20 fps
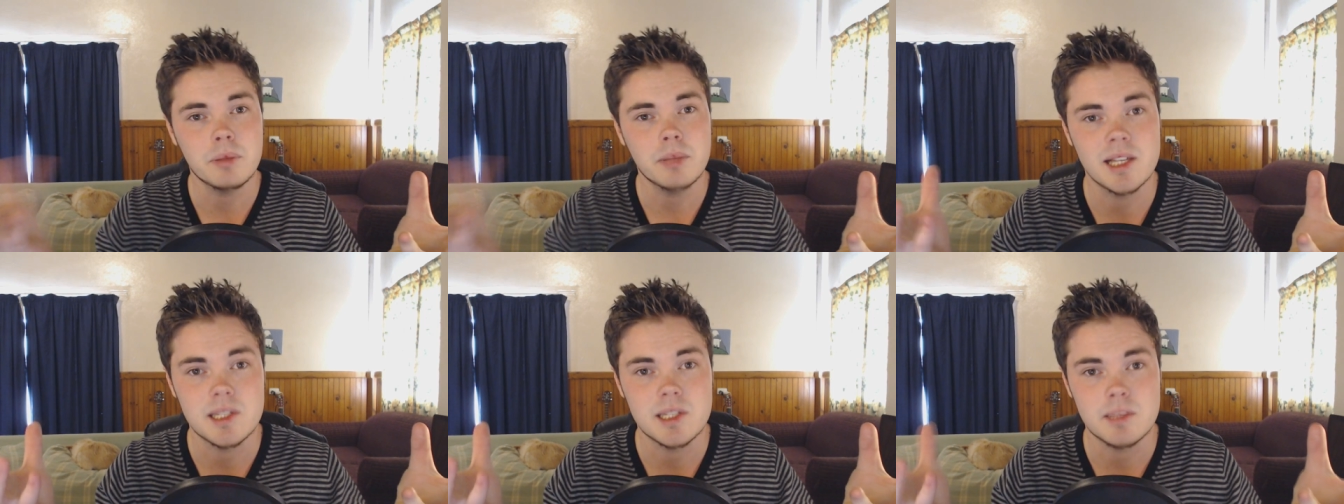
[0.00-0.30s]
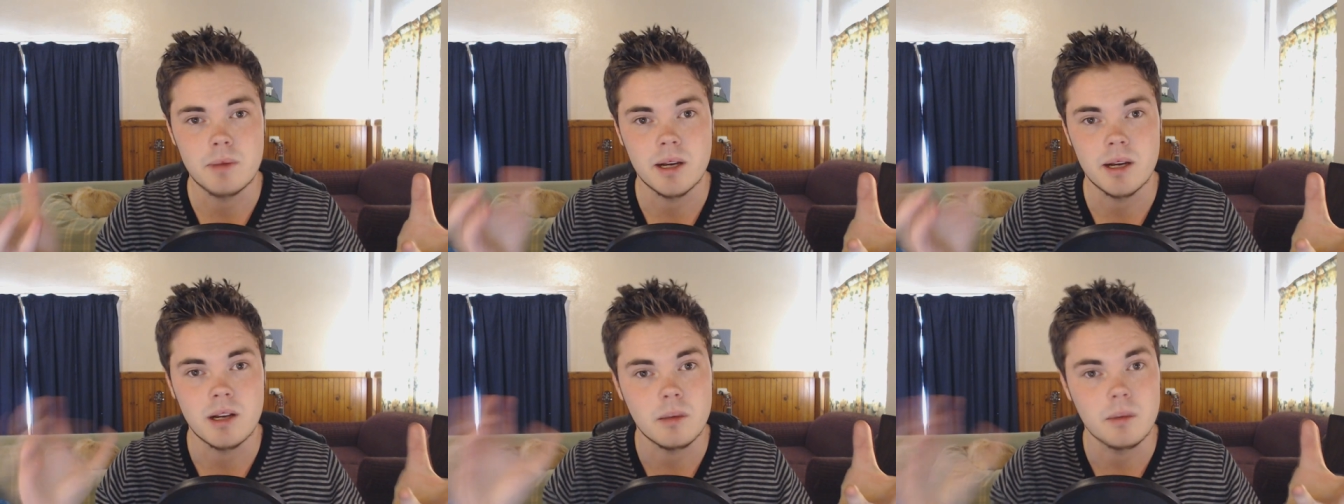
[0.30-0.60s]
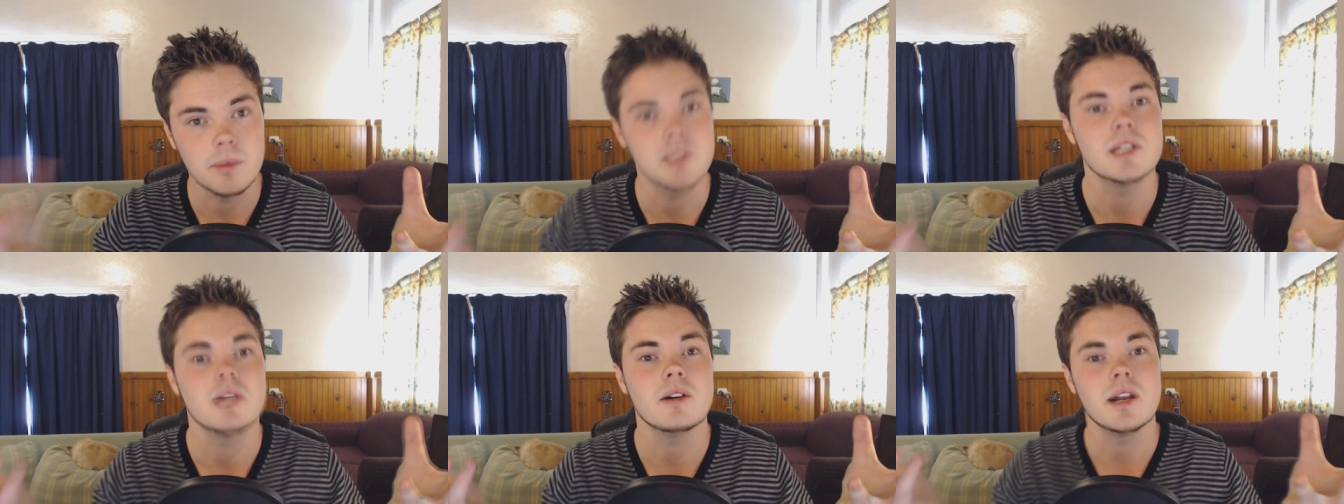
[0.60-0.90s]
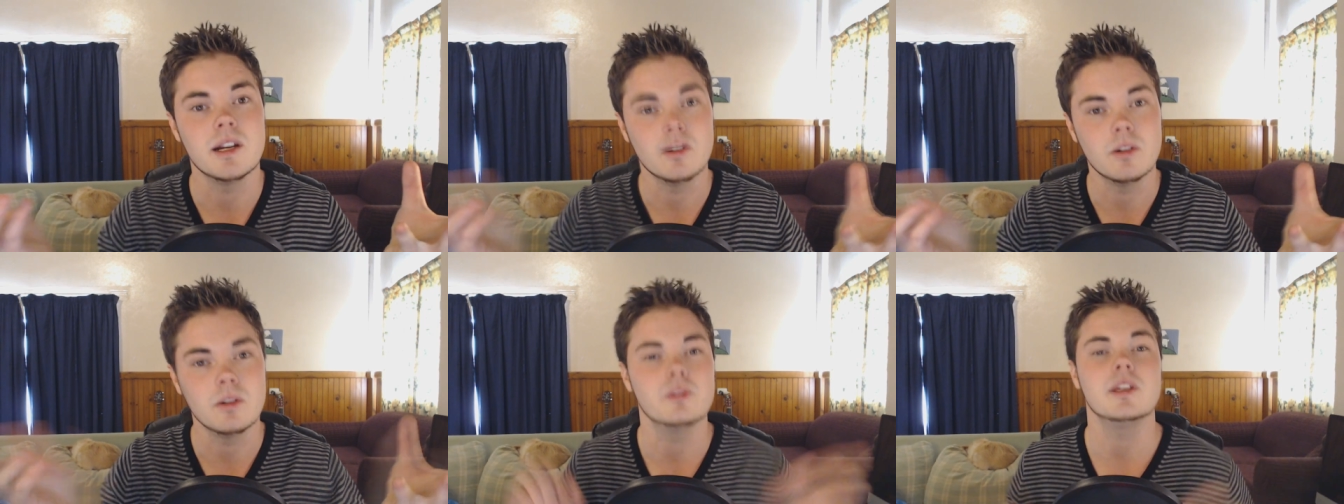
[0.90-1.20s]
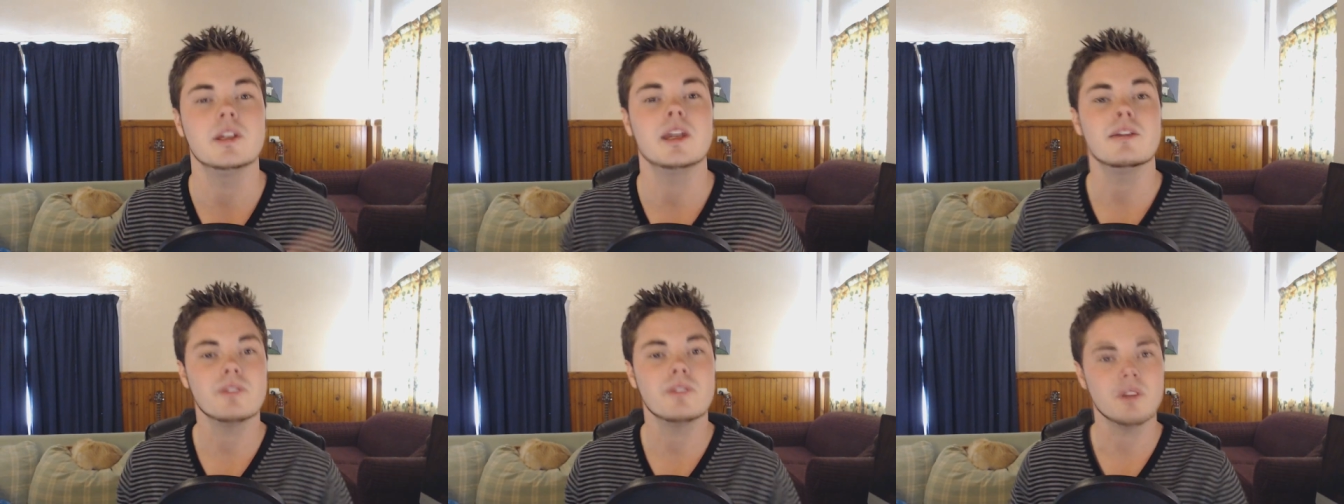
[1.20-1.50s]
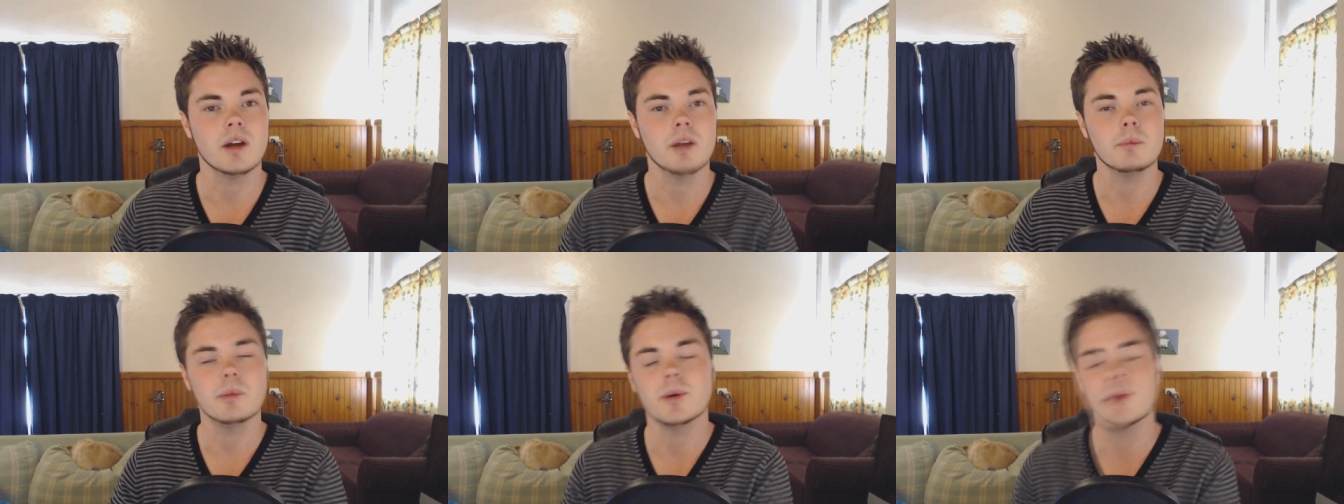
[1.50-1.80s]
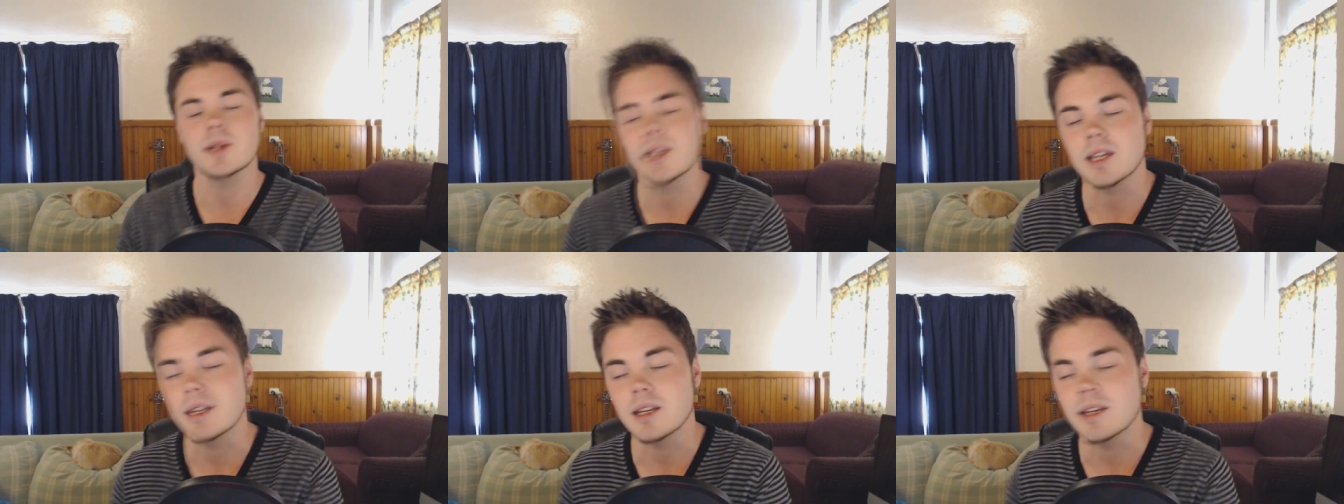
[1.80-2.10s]
plus my commentary and all the effort I'm
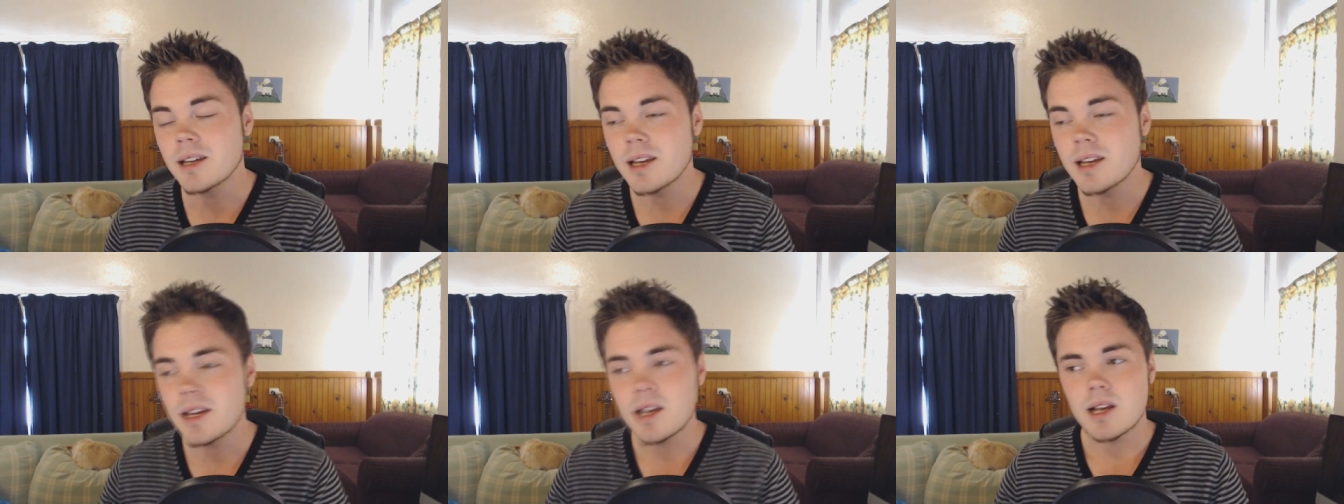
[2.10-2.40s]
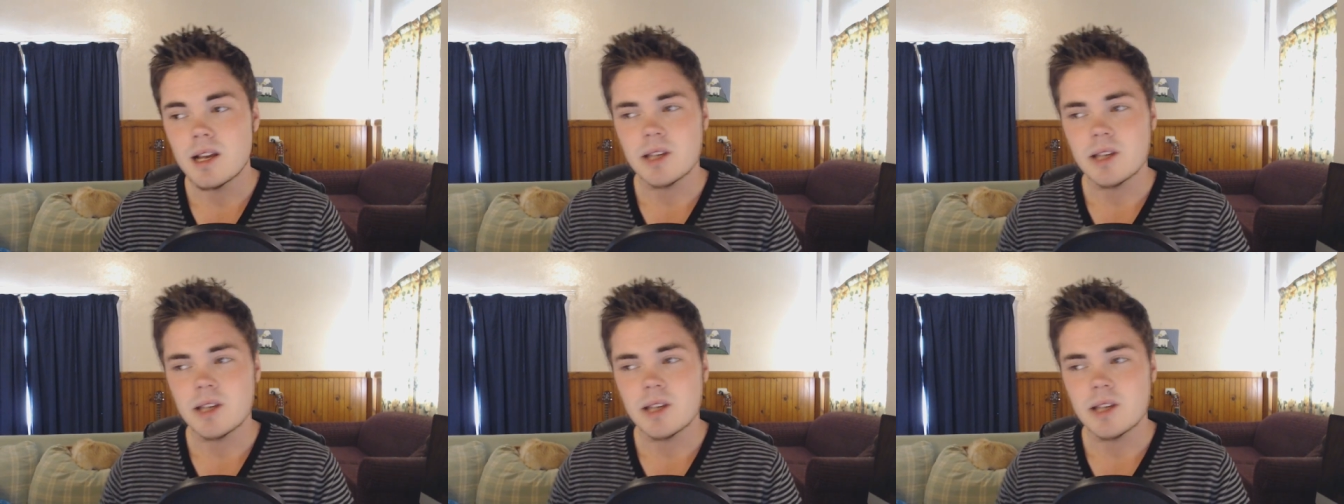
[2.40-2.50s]
putting in.